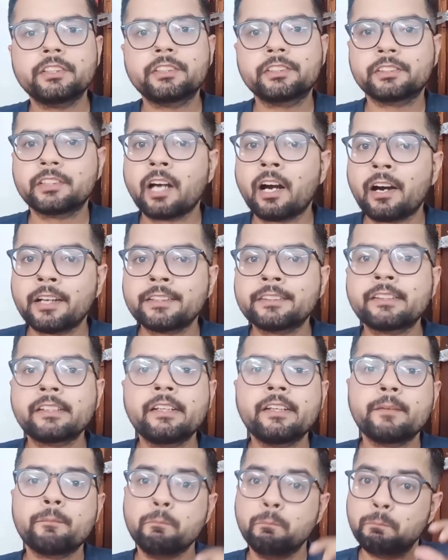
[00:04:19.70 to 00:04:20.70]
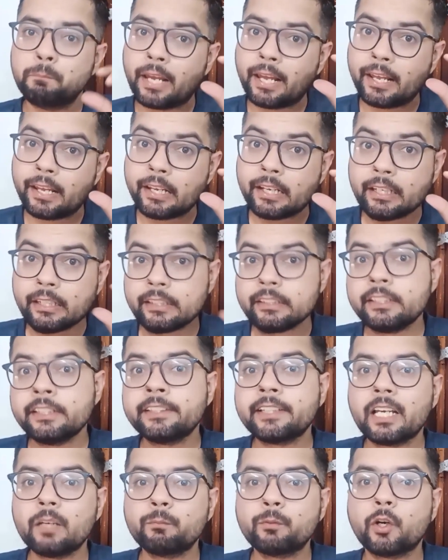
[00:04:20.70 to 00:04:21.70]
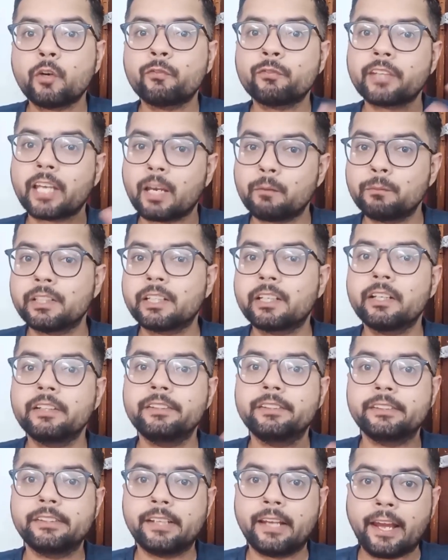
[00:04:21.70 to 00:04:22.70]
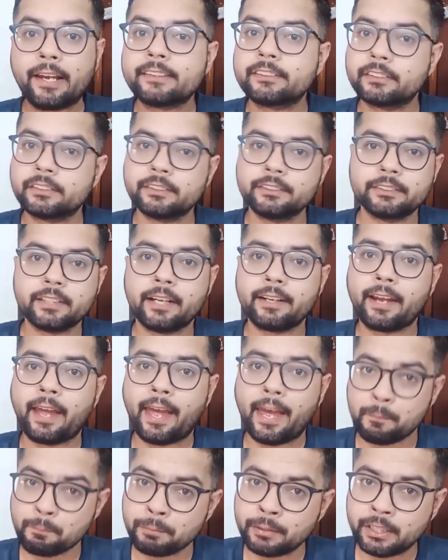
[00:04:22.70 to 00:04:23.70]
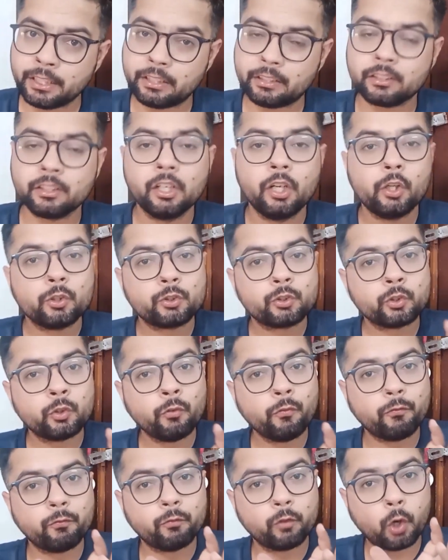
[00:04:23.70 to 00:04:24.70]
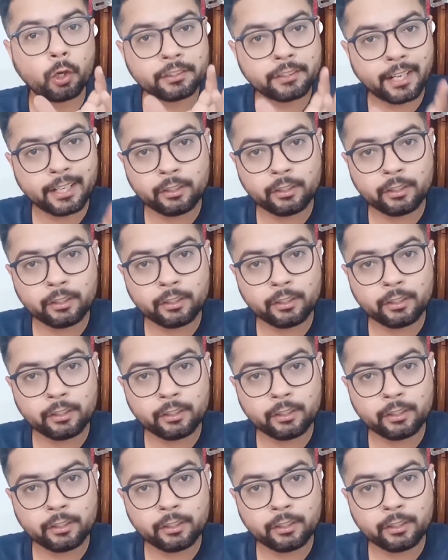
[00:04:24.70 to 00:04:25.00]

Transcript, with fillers: in stars many type of chemical reactions are happening. So what